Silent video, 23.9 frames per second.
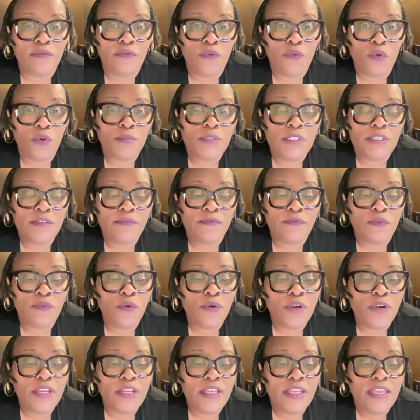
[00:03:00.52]
Form
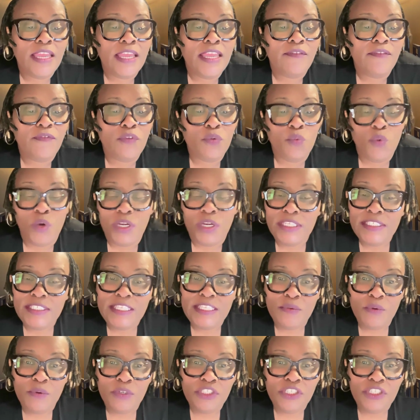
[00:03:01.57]
1040. If you want to
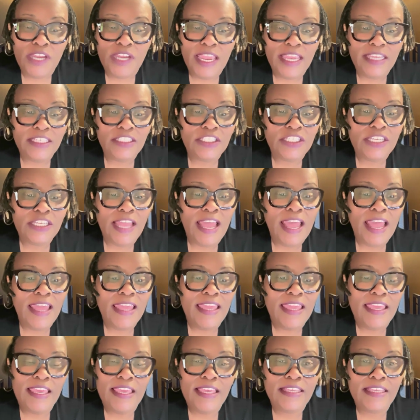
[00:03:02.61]
see what your
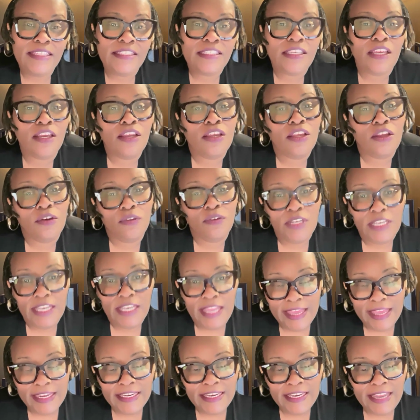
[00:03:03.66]
AGI is, go to
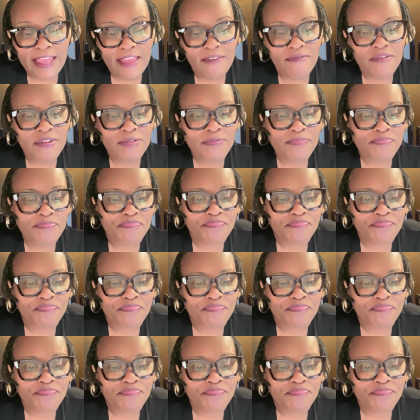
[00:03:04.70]
line 11.